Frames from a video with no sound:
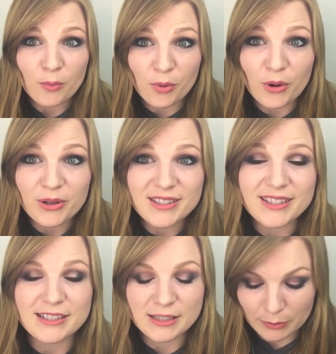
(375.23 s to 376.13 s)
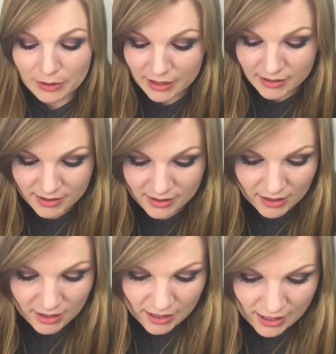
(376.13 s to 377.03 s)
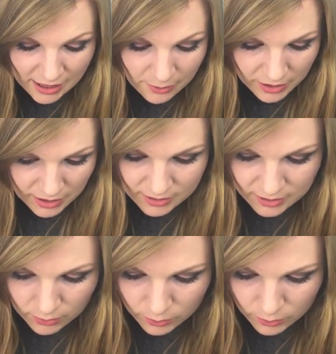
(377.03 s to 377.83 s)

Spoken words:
bronzers, plus how many is it?